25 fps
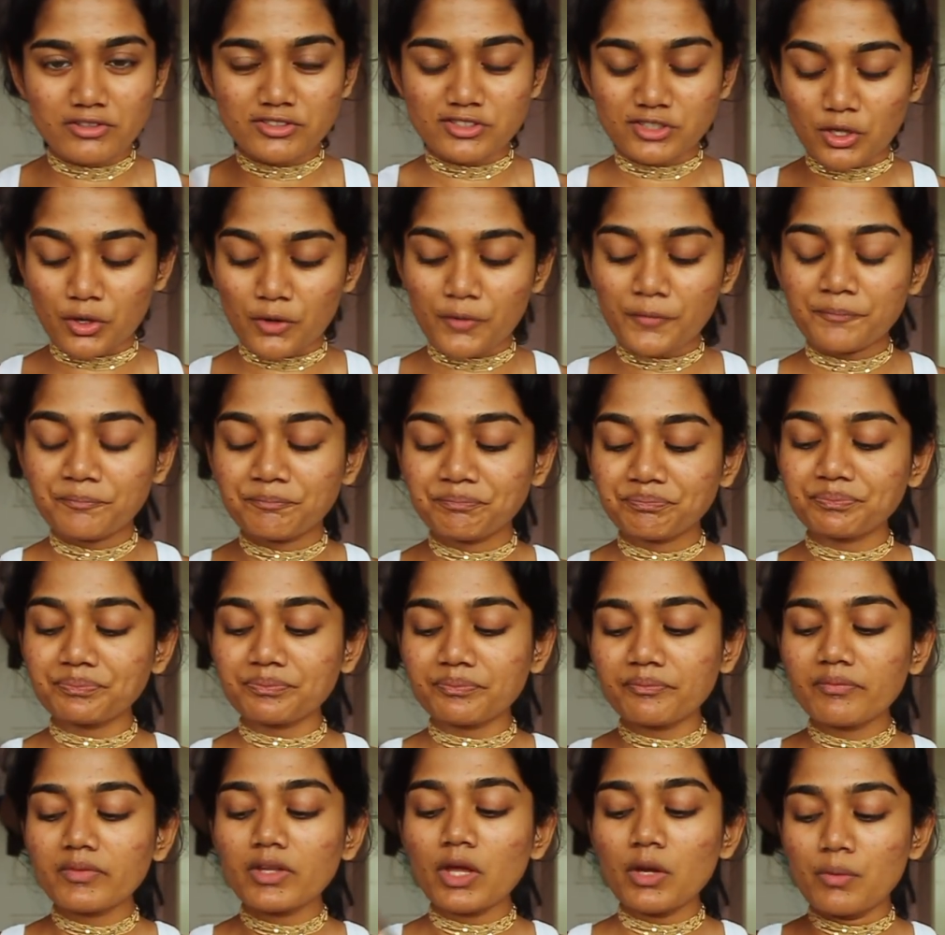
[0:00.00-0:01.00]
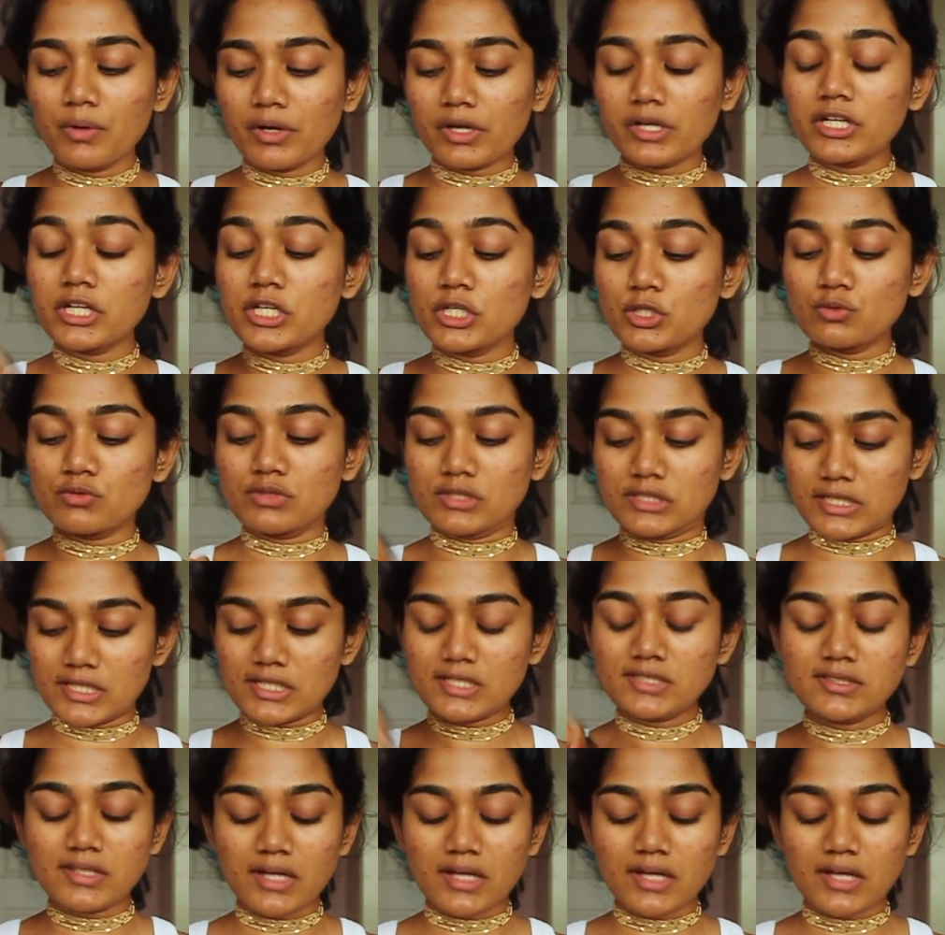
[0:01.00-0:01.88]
So we're gonna use this,